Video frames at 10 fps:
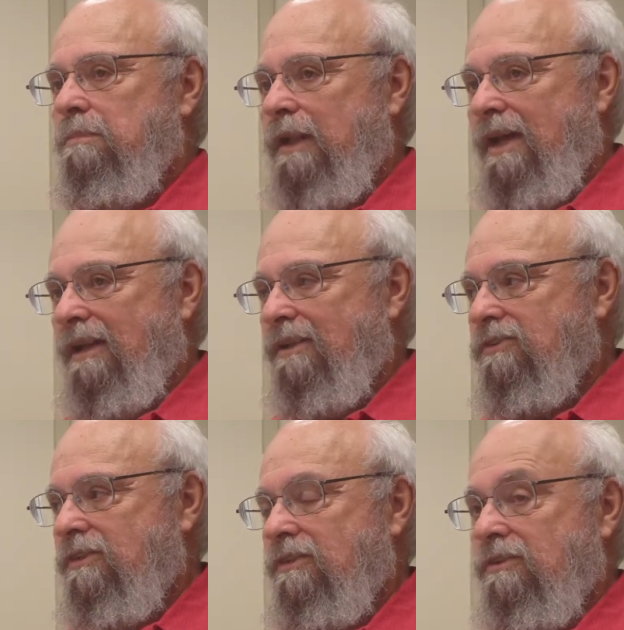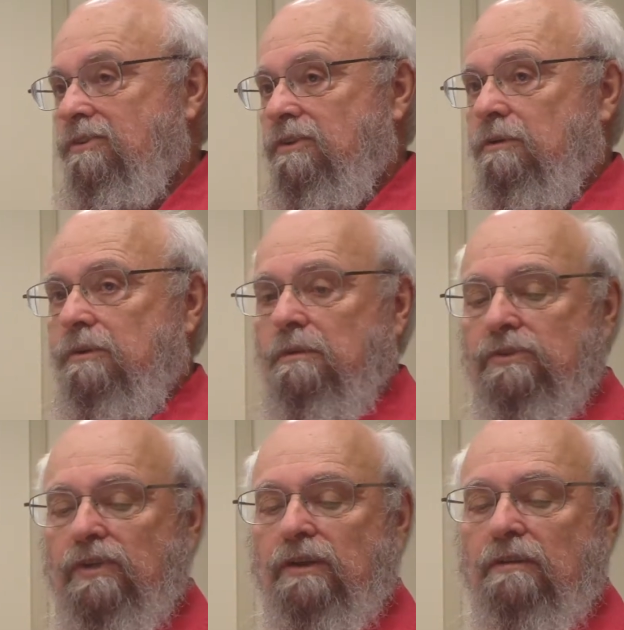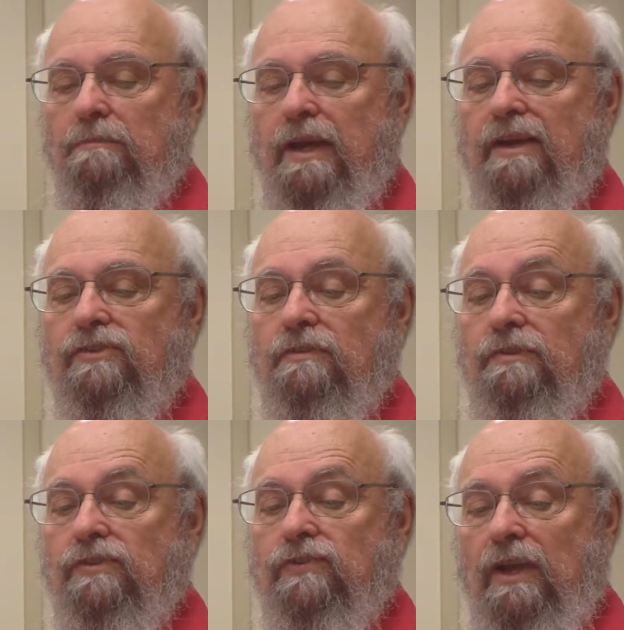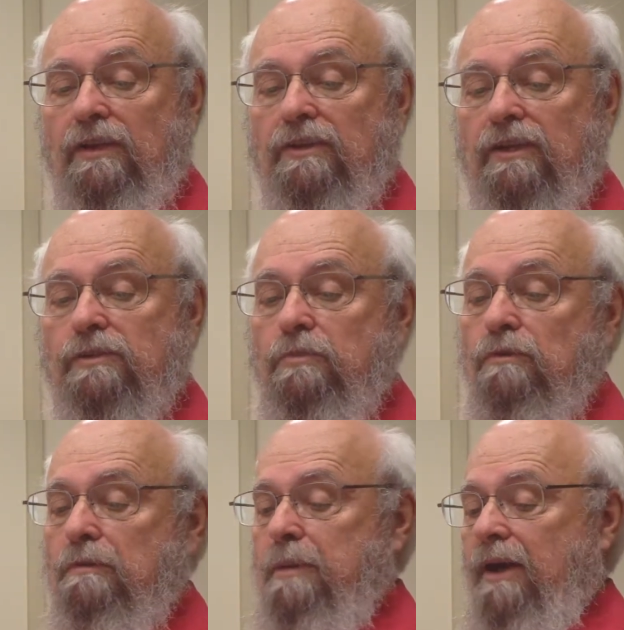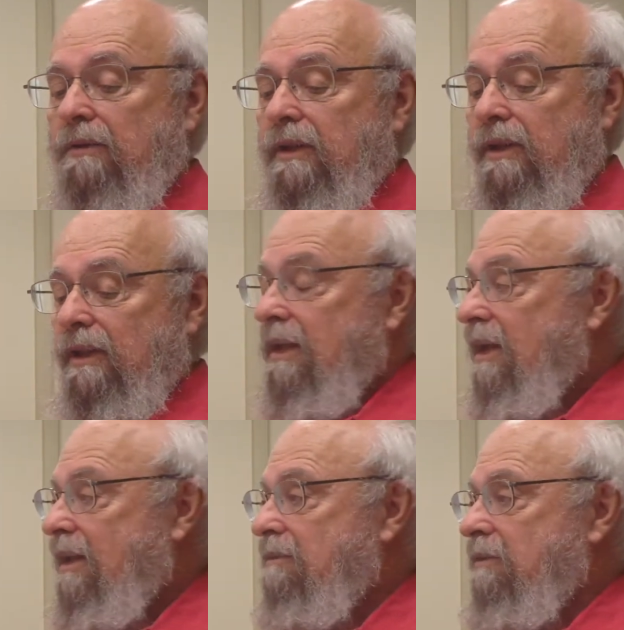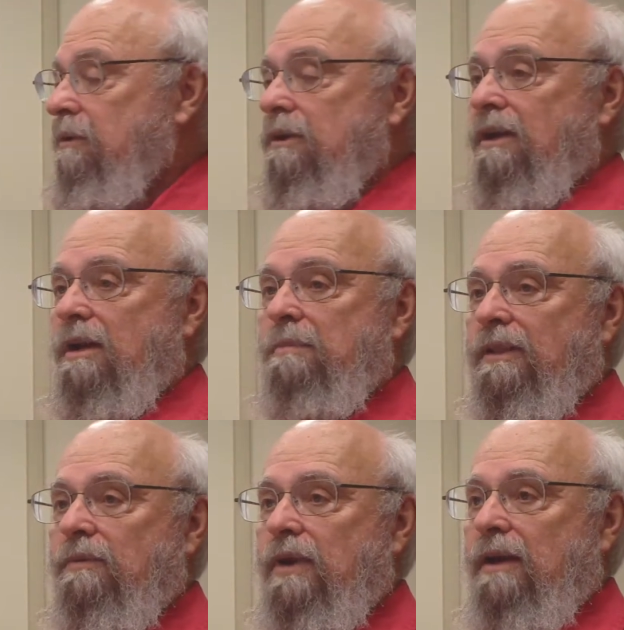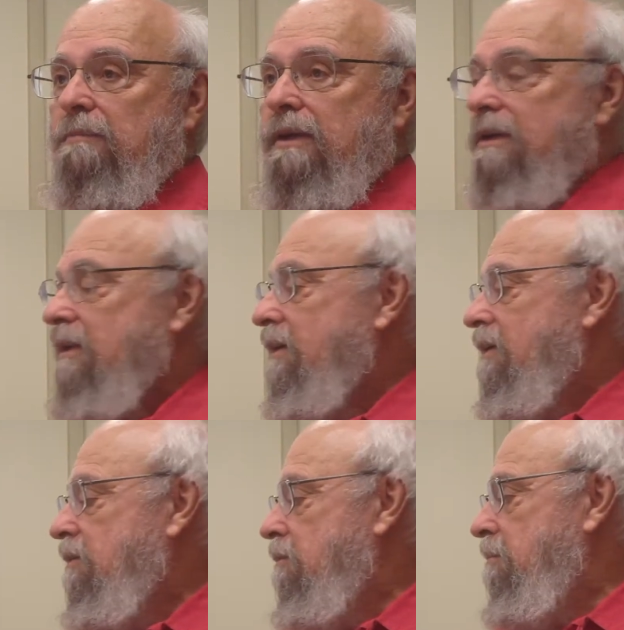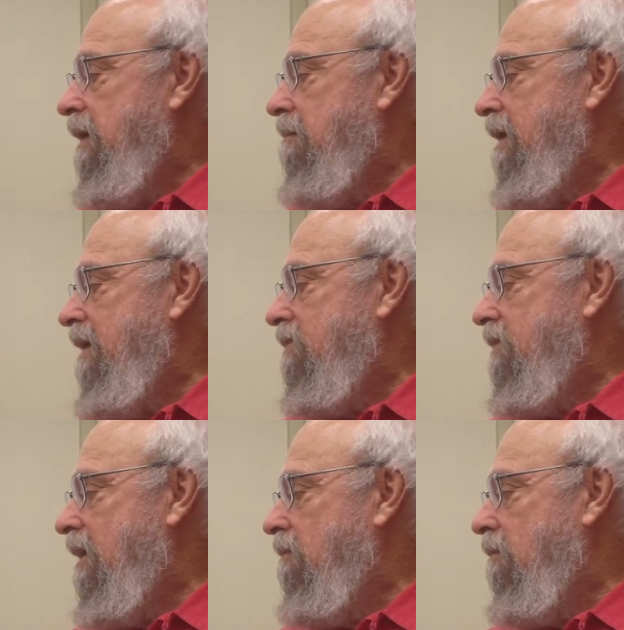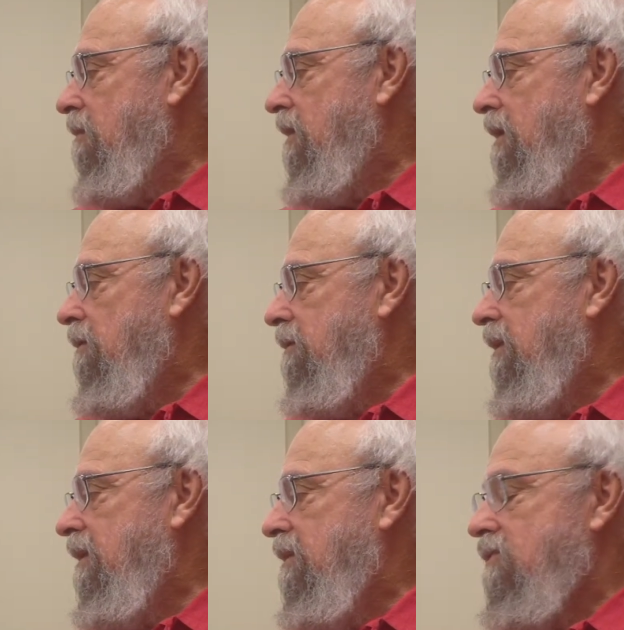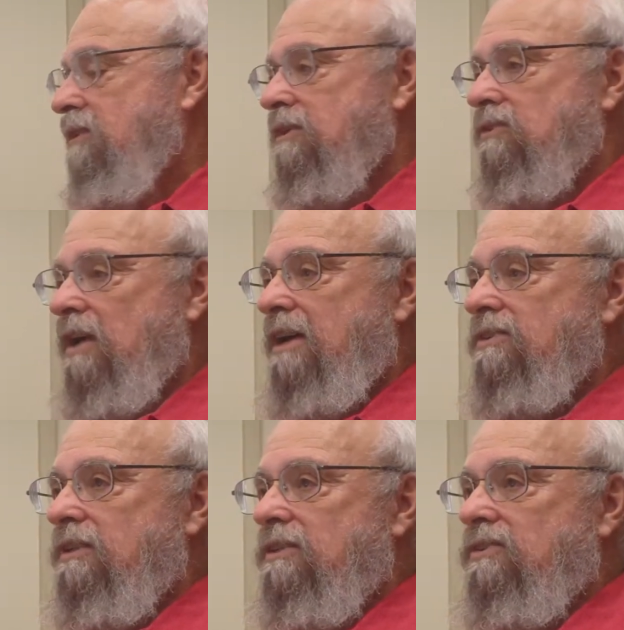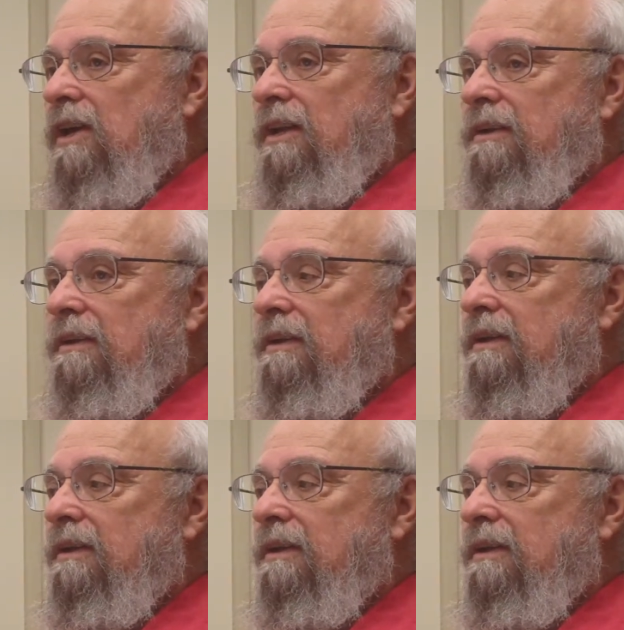planets. And so the center of mass of the sun does move about. And if you look it up on the web, you'll be amazed that yellow thing is the size of the sun.